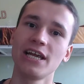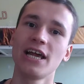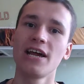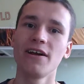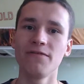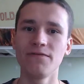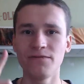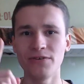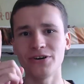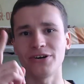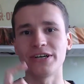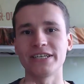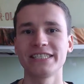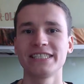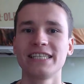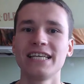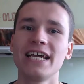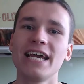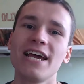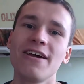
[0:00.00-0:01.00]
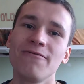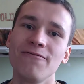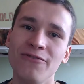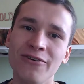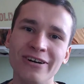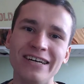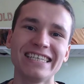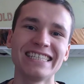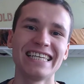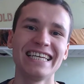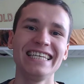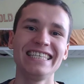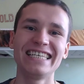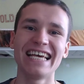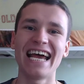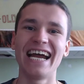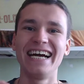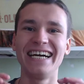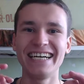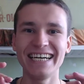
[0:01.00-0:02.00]
First, first it's
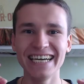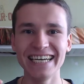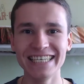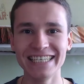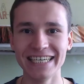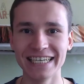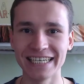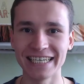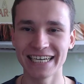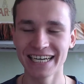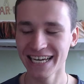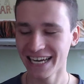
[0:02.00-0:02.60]
reading.